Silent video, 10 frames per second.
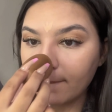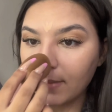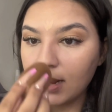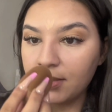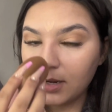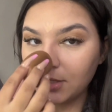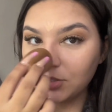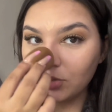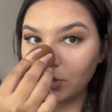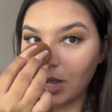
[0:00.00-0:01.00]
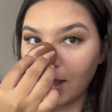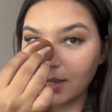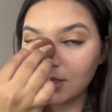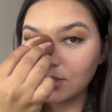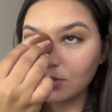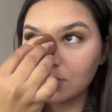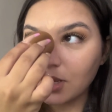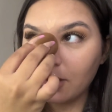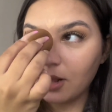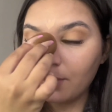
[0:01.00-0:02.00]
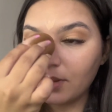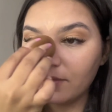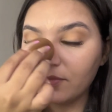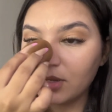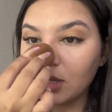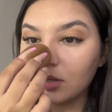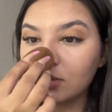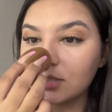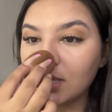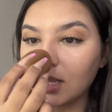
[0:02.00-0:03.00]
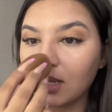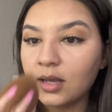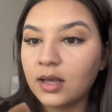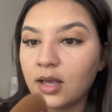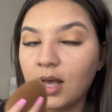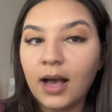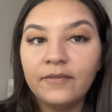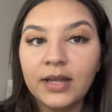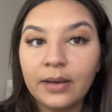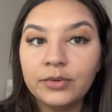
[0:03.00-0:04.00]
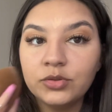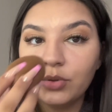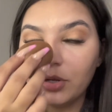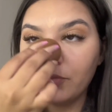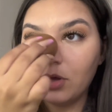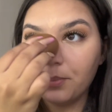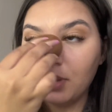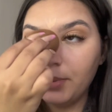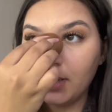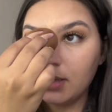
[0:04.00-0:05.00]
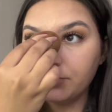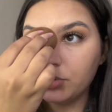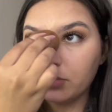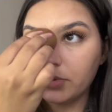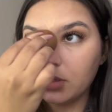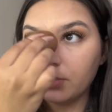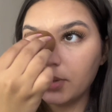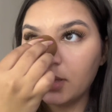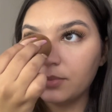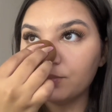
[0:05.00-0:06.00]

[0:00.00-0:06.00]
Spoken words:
And then I get so scared on my freaking nose, like I feel like I'd be doing it wrong. Maybe I am doing it wrong, but